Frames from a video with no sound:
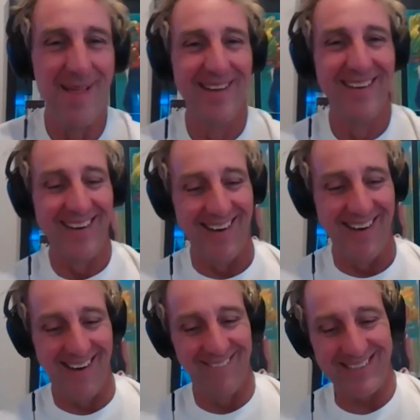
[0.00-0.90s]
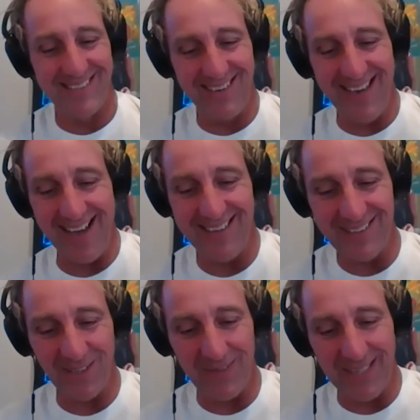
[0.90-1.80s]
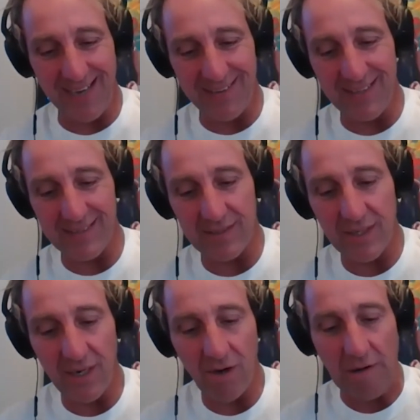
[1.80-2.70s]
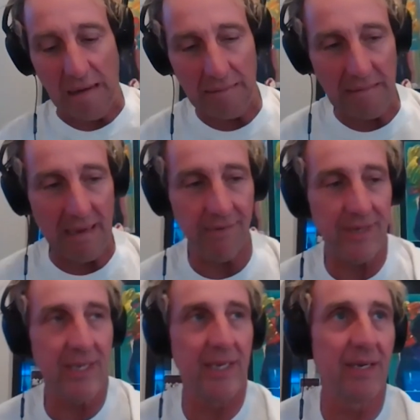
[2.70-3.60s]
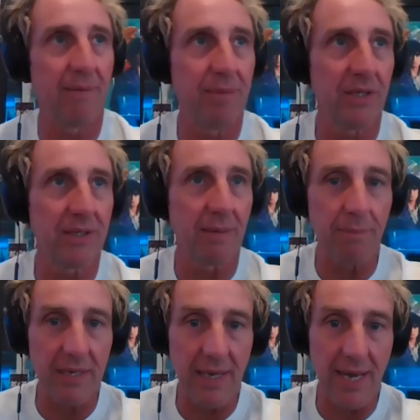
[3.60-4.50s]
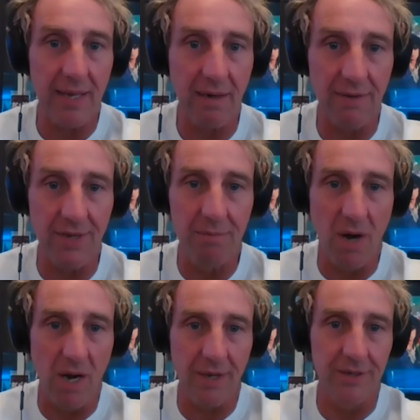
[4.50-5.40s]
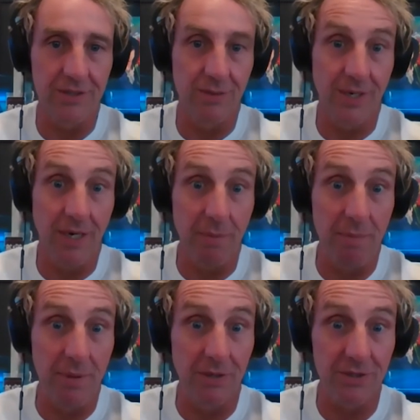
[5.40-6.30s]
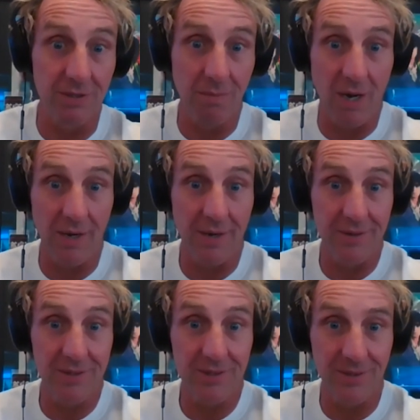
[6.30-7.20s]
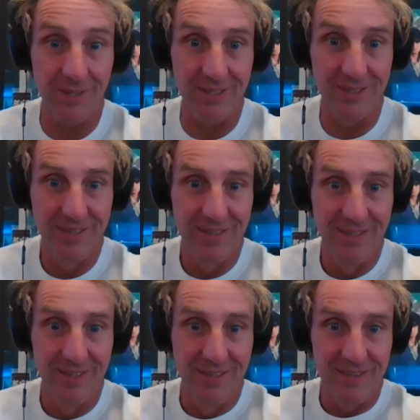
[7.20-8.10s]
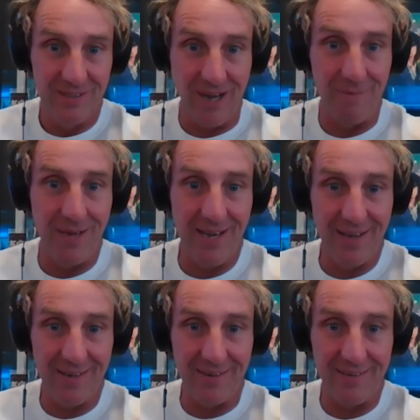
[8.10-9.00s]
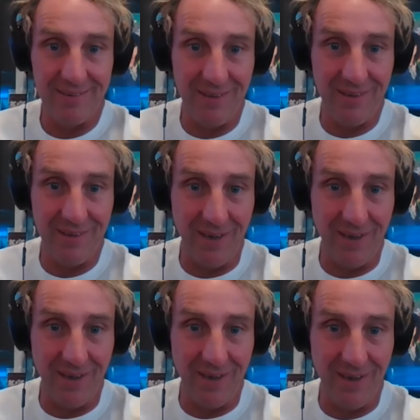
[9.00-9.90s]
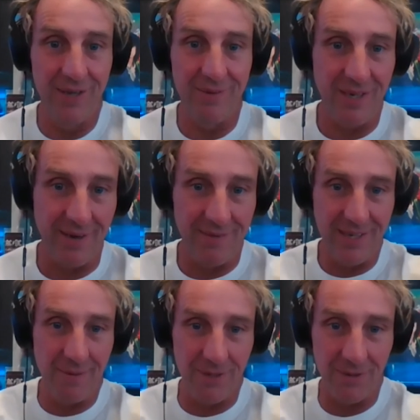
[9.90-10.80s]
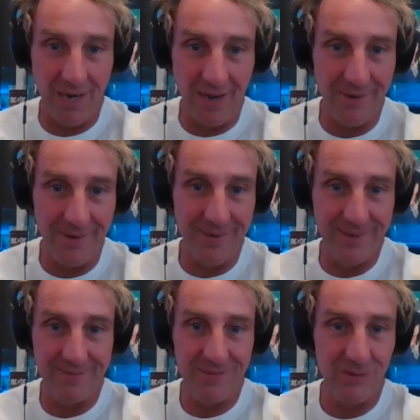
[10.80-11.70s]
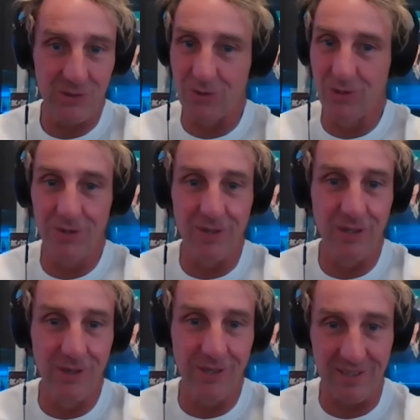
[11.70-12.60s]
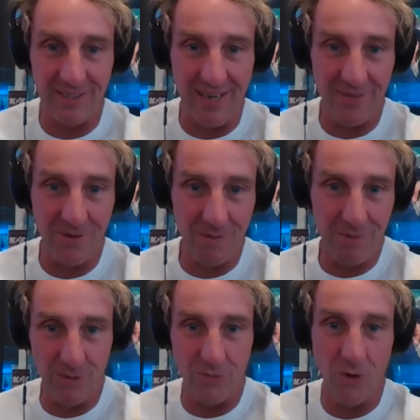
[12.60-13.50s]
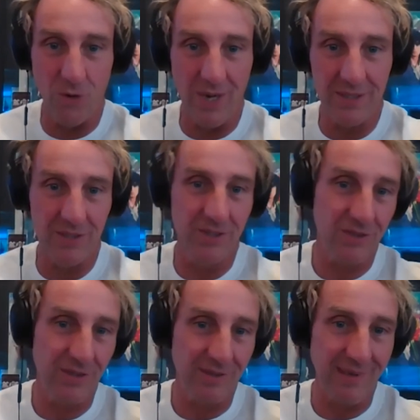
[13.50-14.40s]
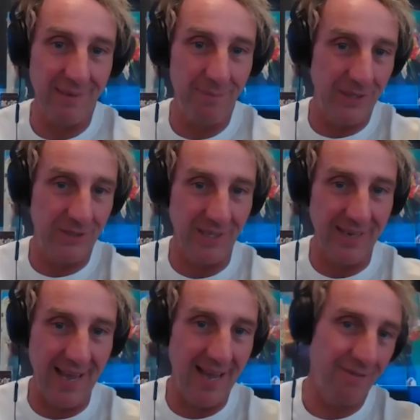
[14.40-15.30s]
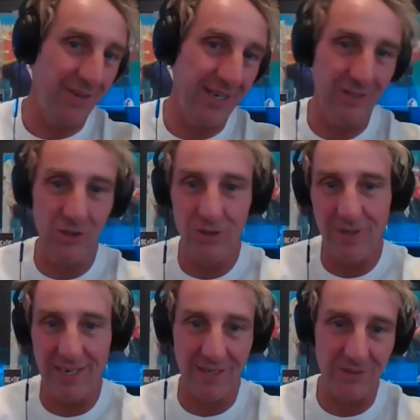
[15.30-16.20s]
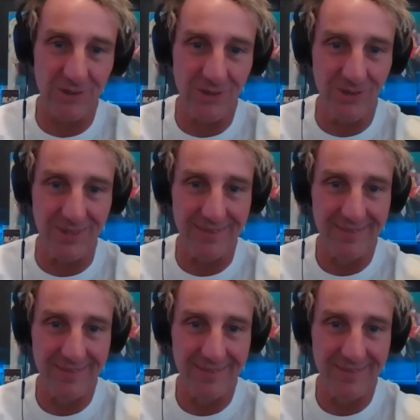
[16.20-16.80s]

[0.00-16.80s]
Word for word: Um, so yeah, he showed me that, and then he says, "You know, I don't have any. I'm building a PA. I don't have any monitors. You want to help me build some monitors?" So he taught me how to cut wood, cut everything up with a router, and screwed and glued it together and built four wedges. I pitched in half. He got two, I got two. And